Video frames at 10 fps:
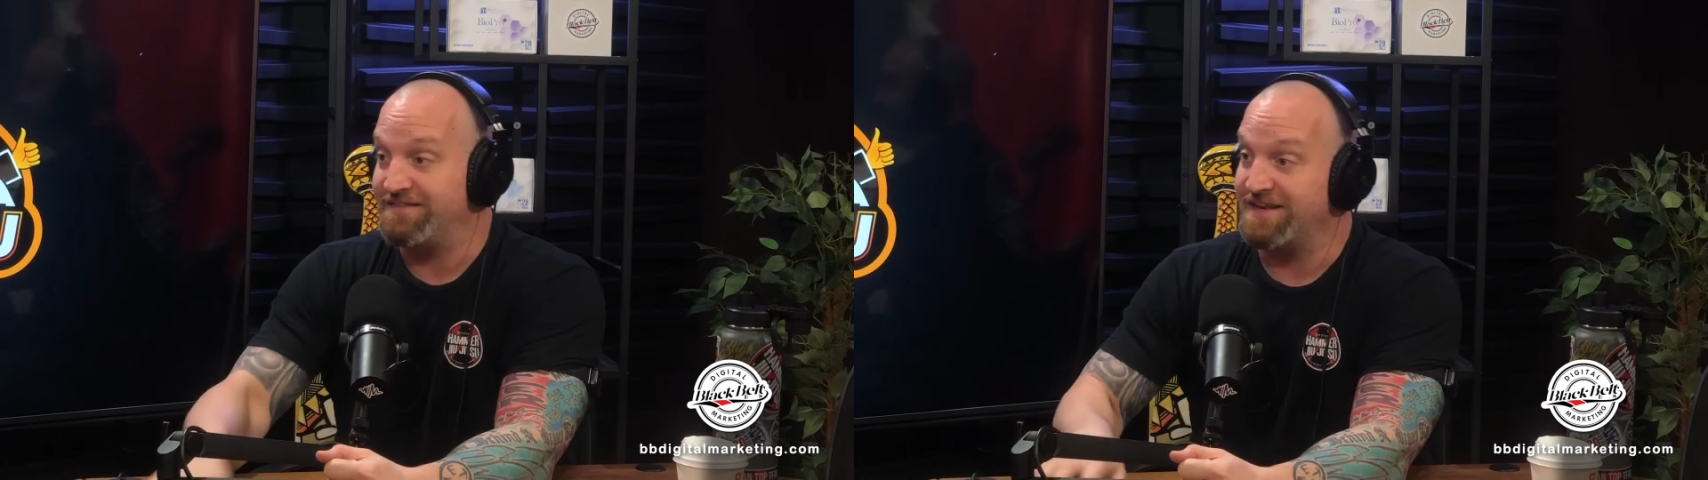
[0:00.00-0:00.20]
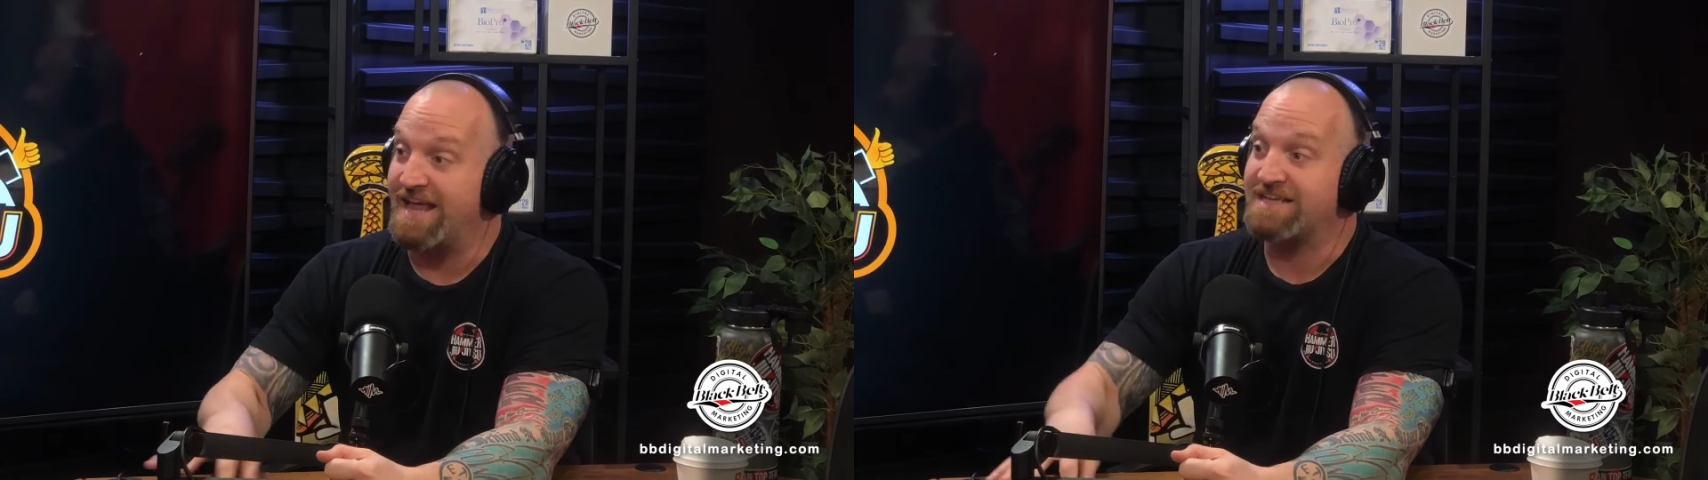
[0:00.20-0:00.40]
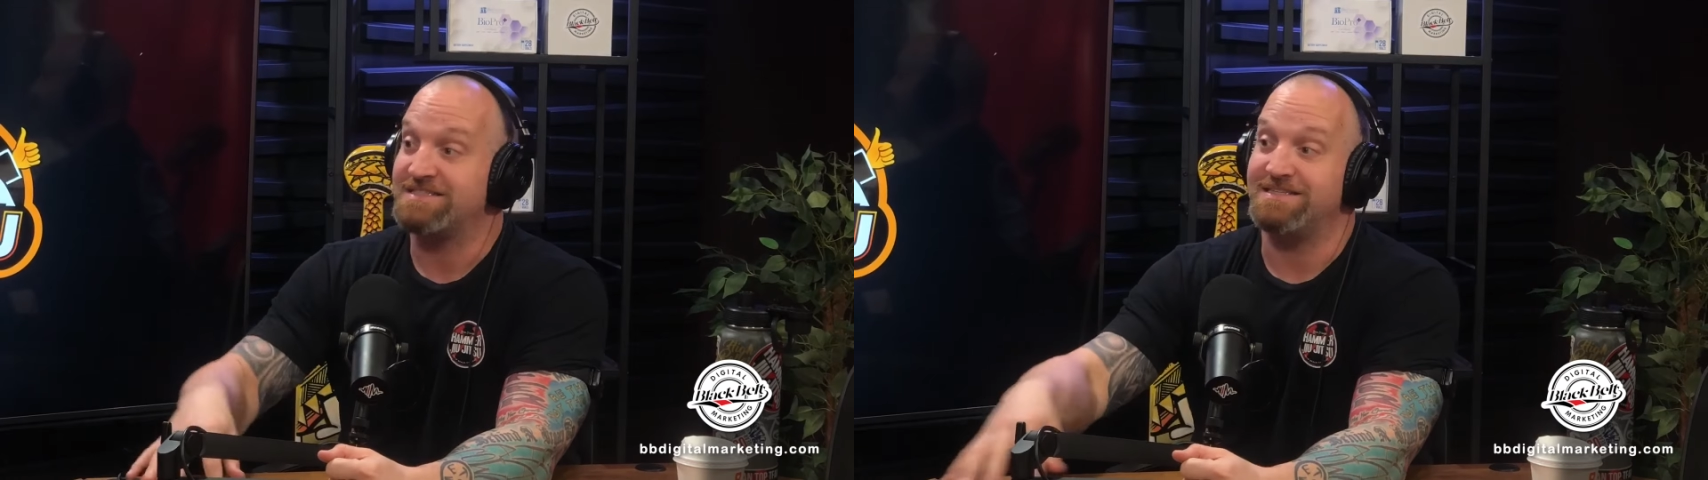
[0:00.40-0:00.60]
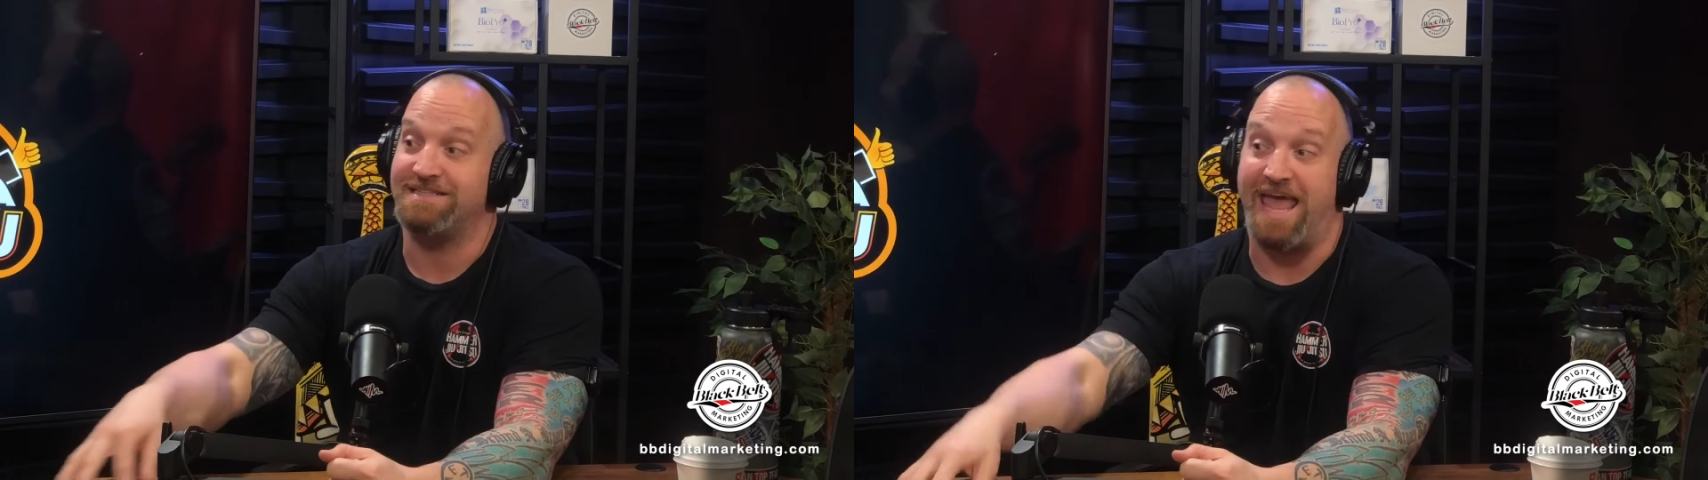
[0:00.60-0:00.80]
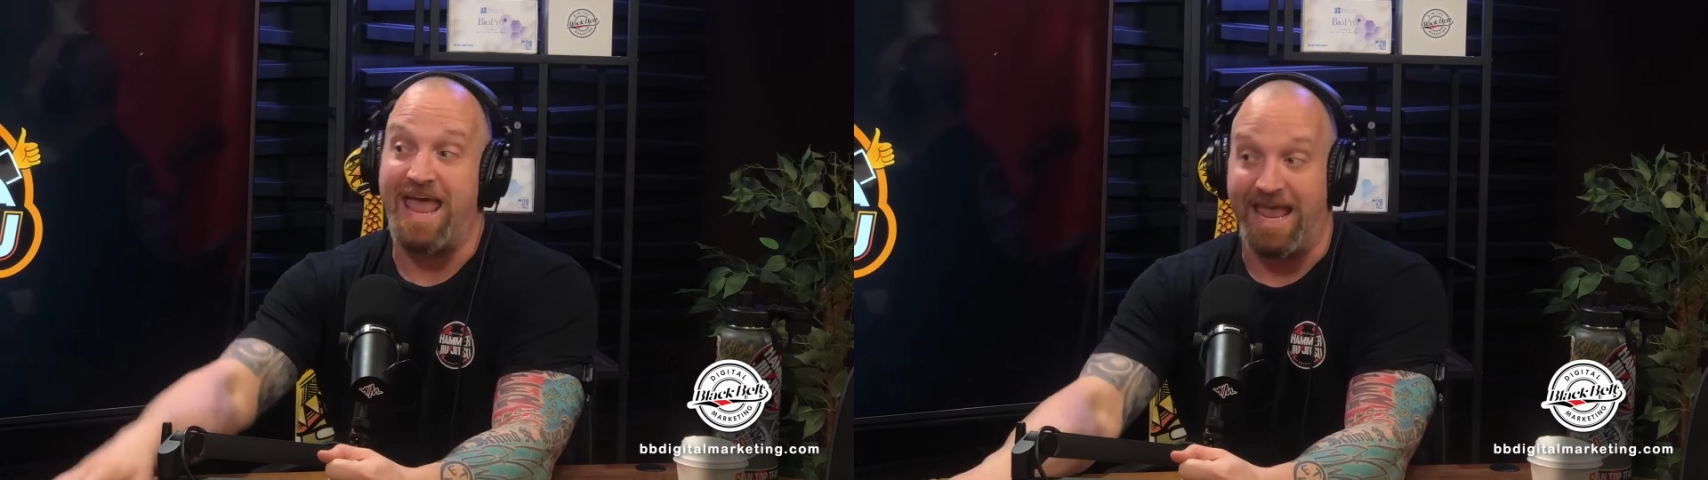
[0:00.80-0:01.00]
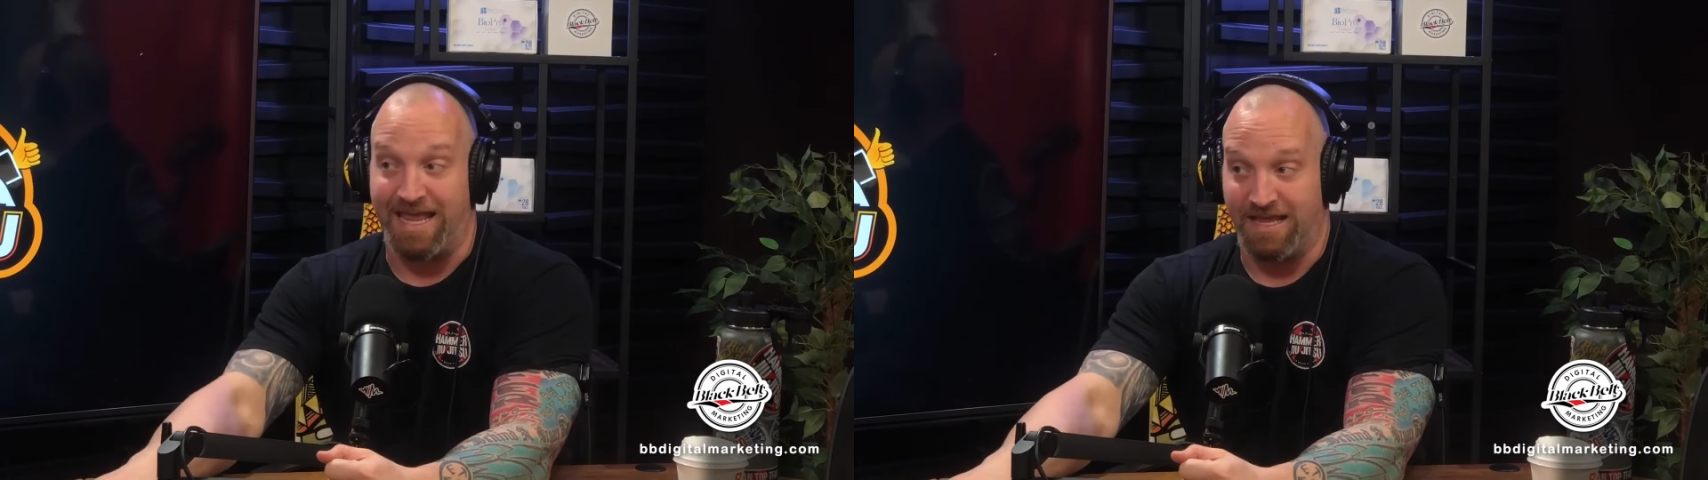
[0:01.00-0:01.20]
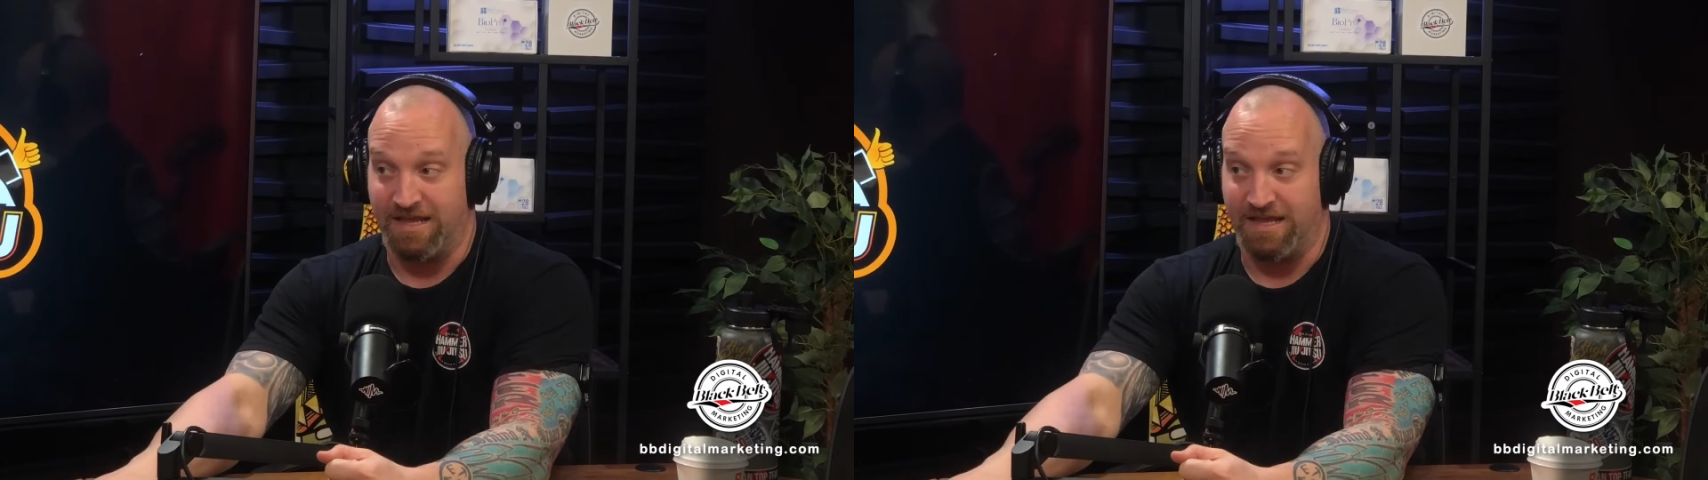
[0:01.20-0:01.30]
the next day.